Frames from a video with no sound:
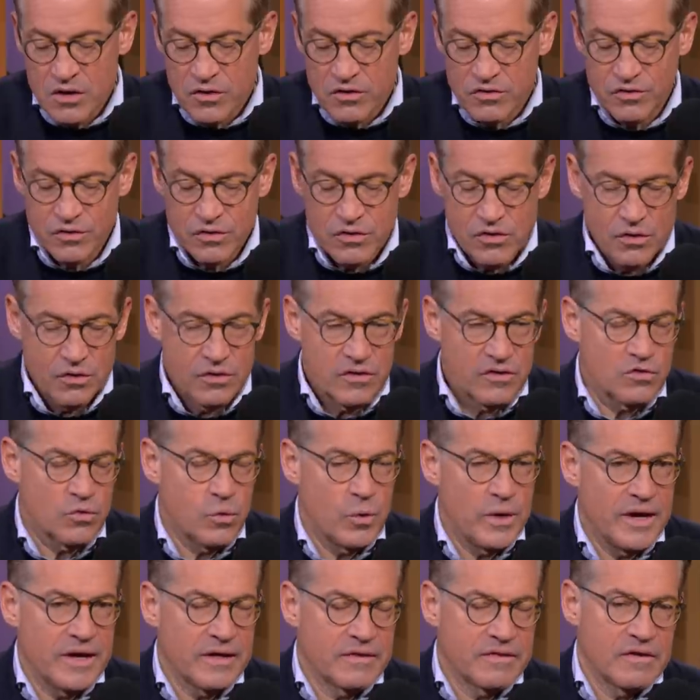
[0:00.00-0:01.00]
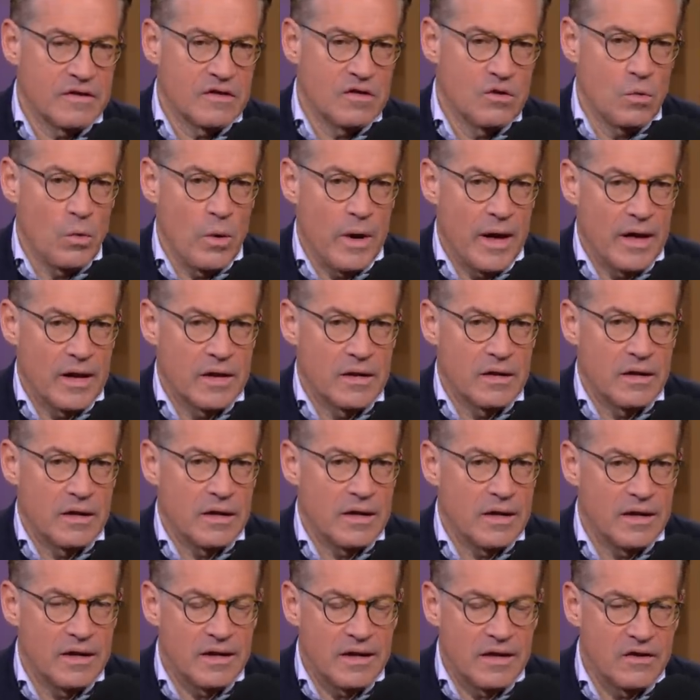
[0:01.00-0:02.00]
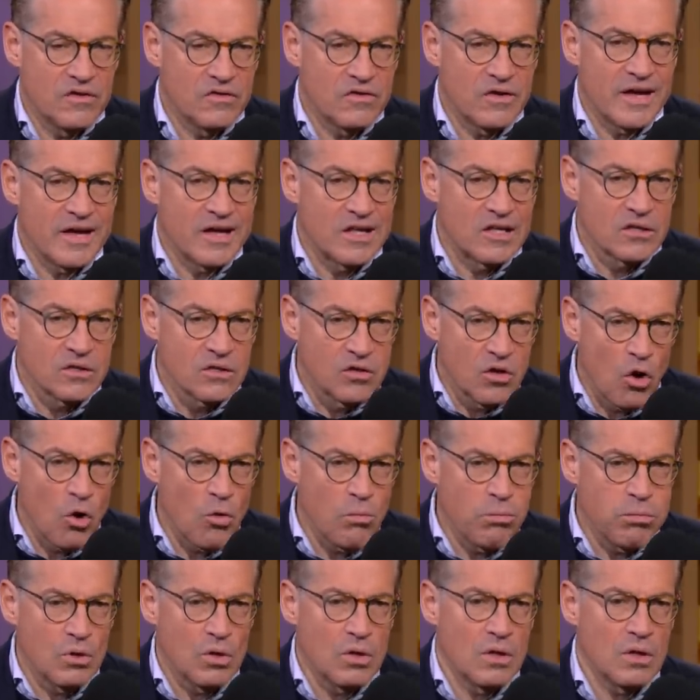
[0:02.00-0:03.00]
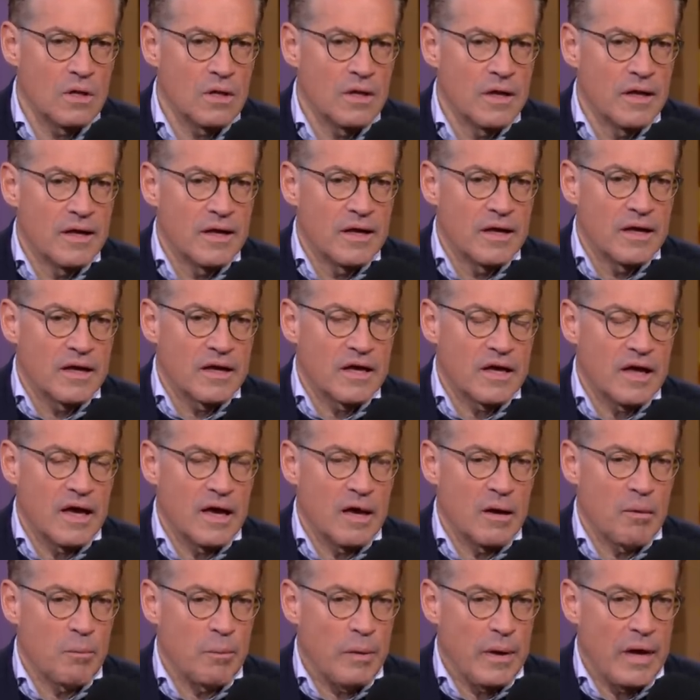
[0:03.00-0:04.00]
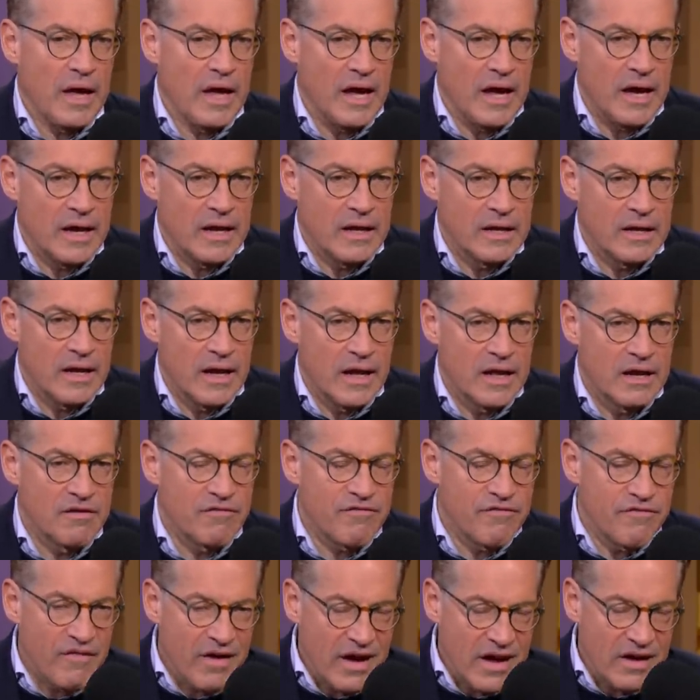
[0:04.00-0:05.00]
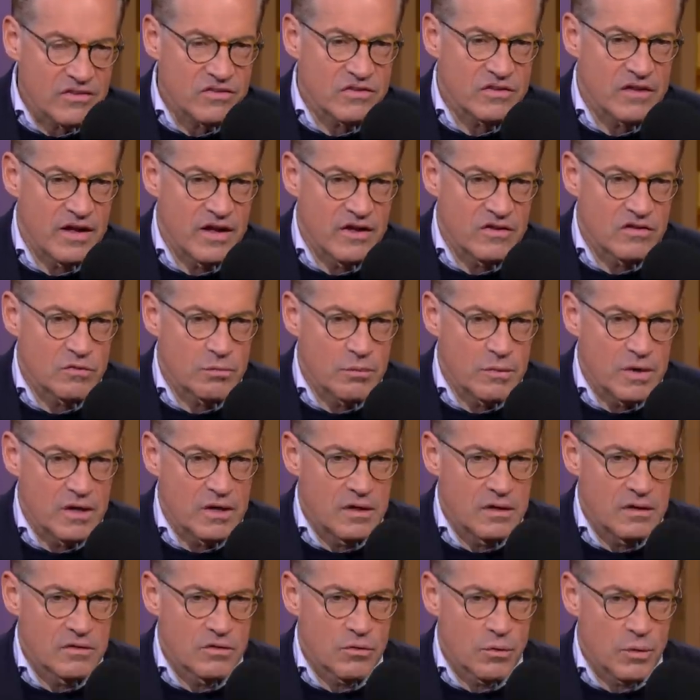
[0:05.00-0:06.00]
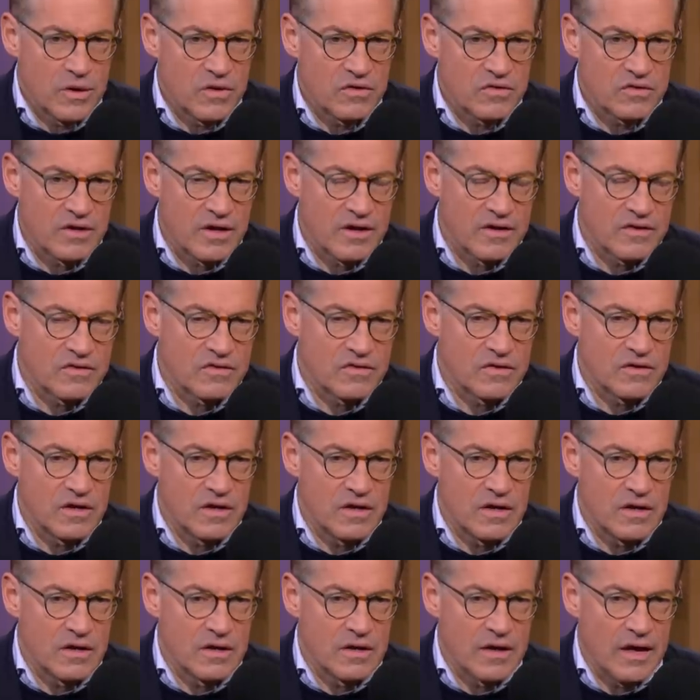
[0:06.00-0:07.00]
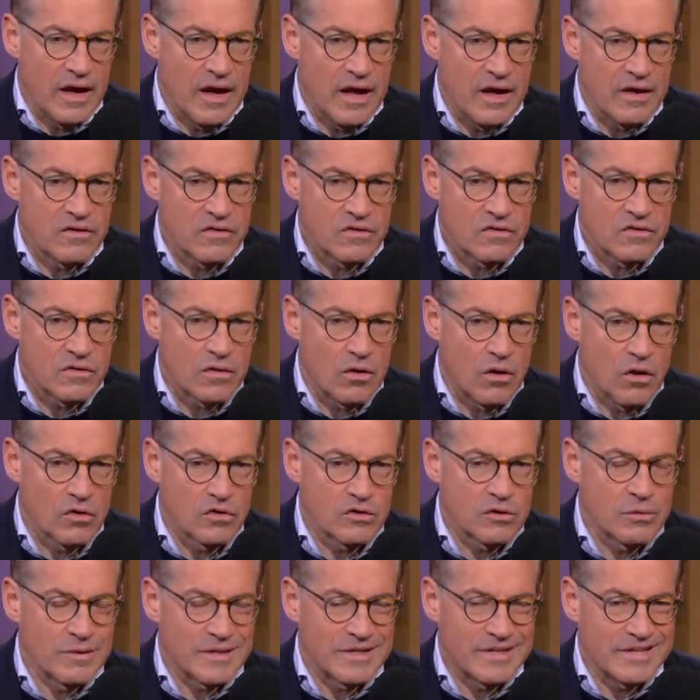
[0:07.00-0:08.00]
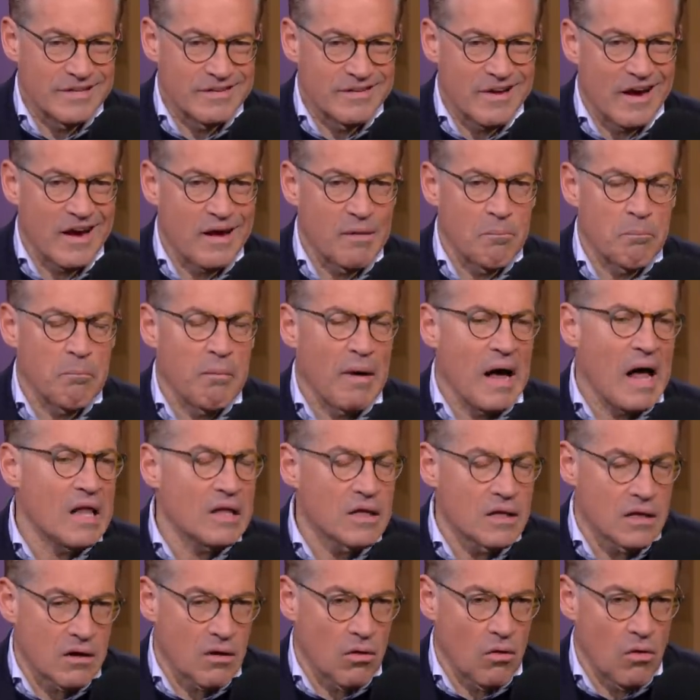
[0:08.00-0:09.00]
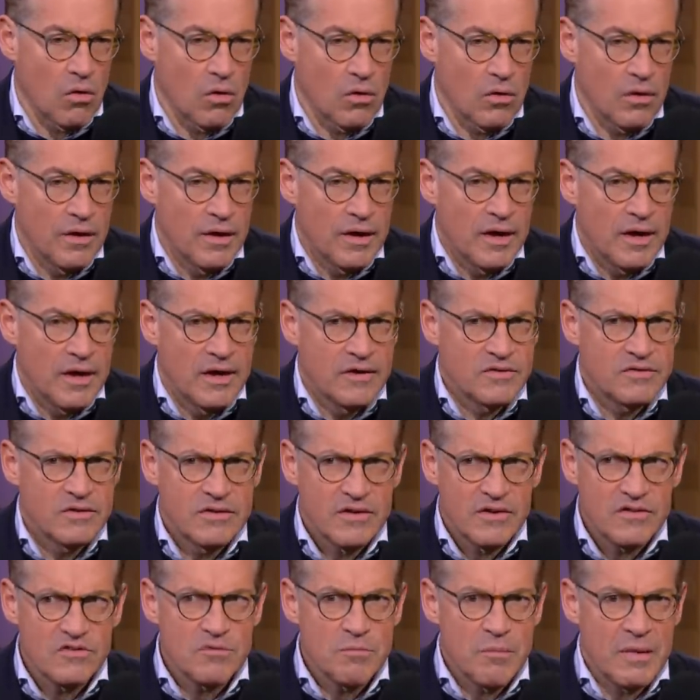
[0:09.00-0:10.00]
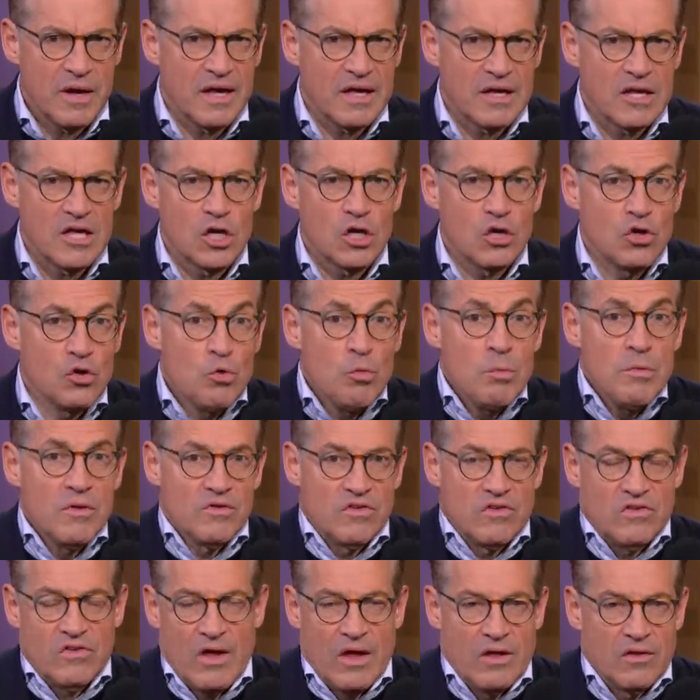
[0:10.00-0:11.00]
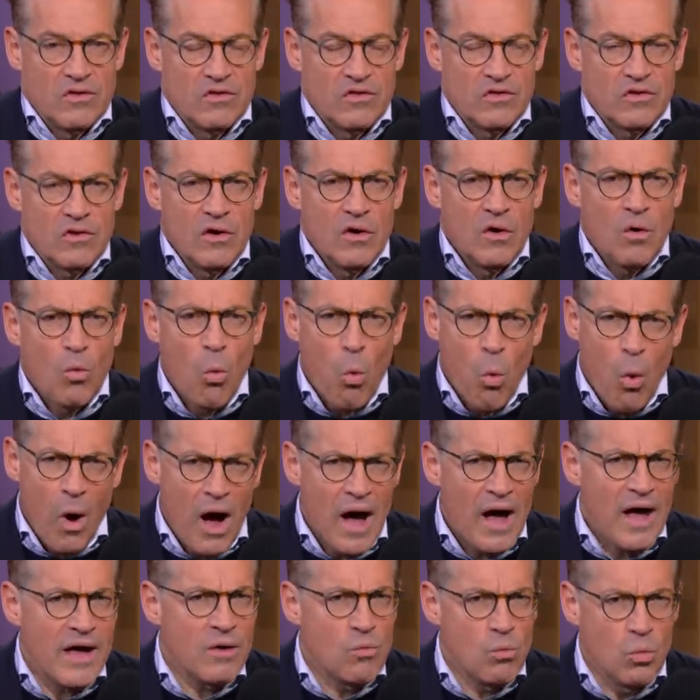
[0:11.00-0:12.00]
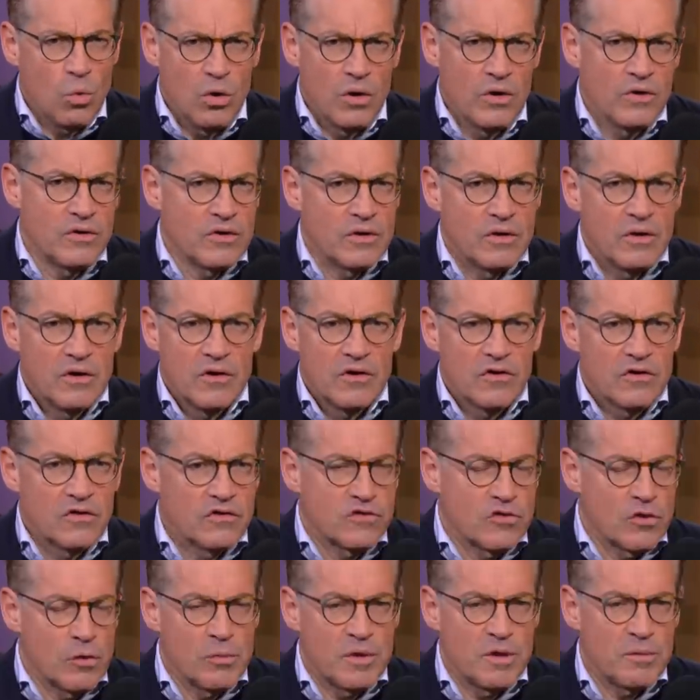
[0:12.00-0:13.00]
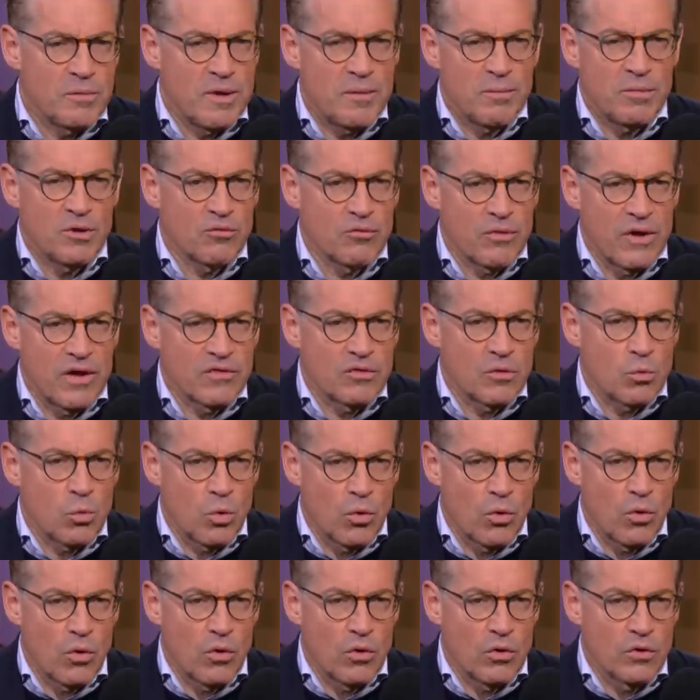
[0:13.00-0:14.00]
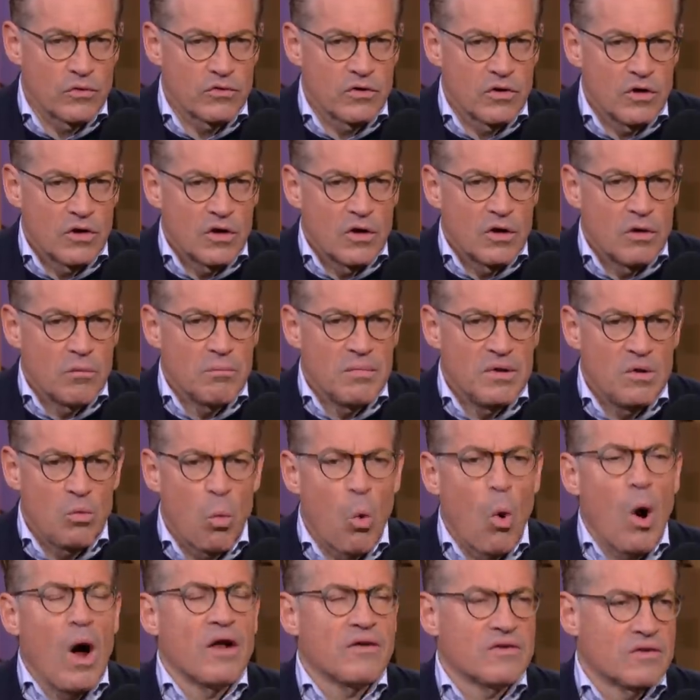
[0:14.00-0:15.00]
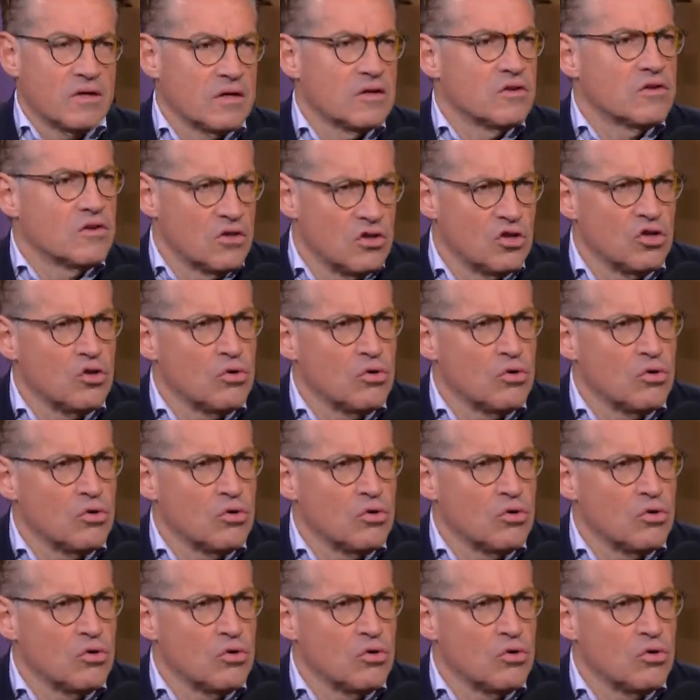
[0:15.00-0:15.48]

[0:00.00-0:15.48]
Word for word: So you're this week at the UN. It is a global campaign, and it fascinates me. The reason I see it as ultimately diabolical is it doesn't make any human sense. Why would so many people around the world be wanting to